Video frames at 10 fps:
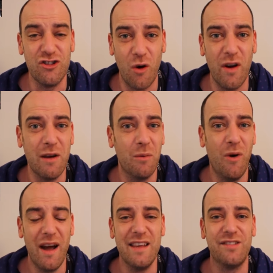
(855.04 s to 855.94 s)
Enjoy
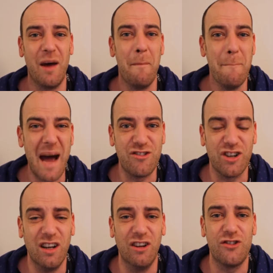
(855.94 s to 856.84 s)
what is a
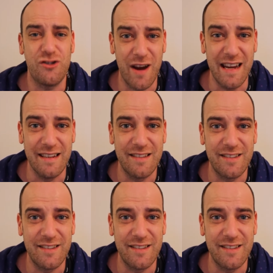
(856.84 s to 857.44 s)
magical treat.